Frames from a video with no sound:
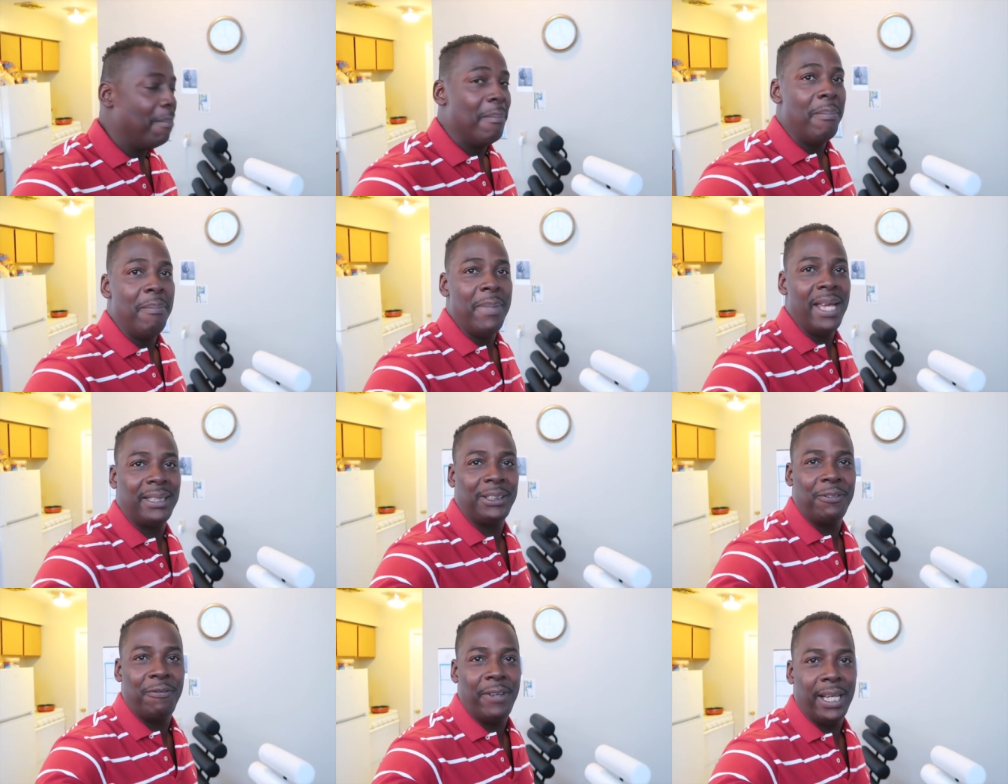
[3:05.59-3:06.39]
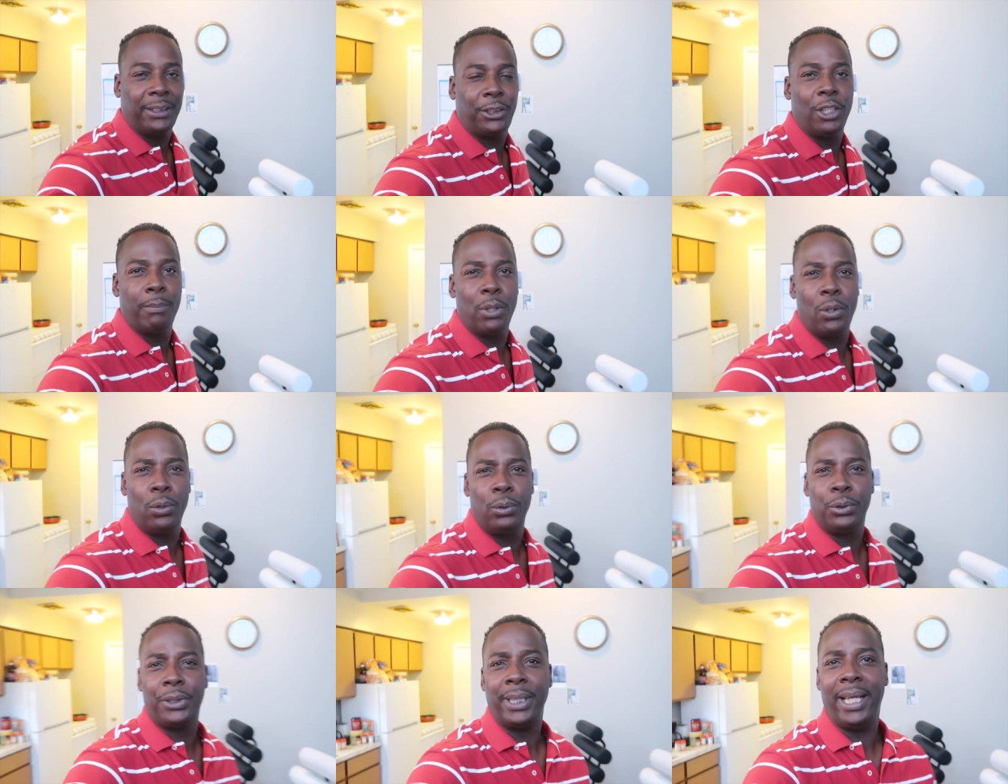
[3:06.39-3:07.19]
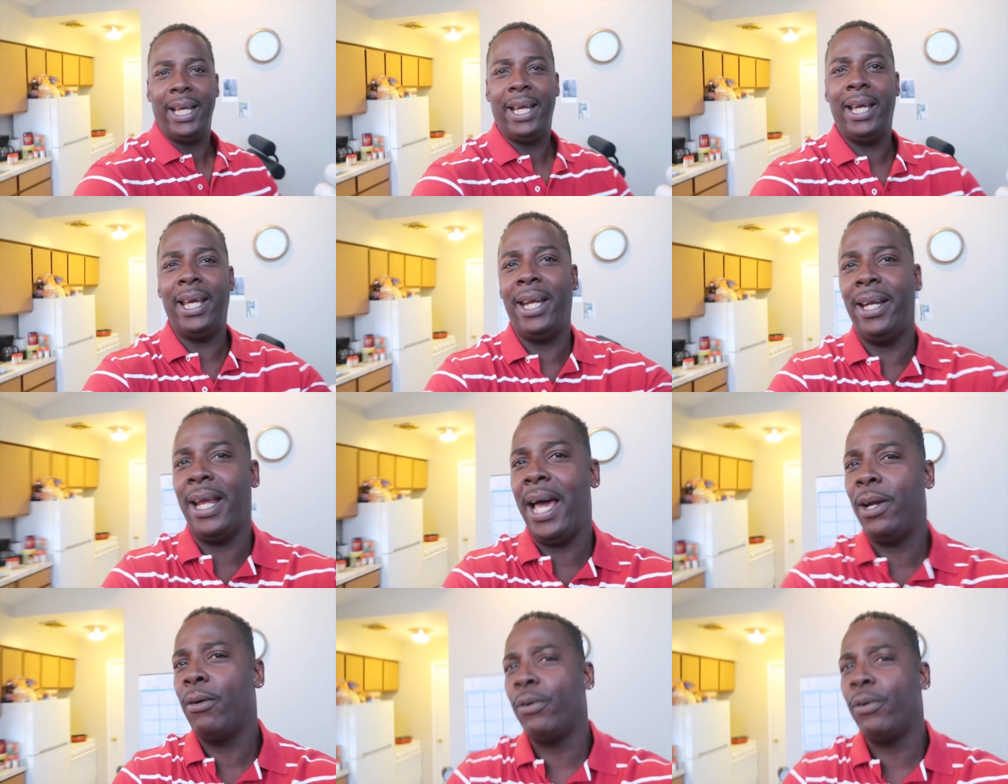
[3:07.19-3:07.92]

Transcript: mixed vegetables, and I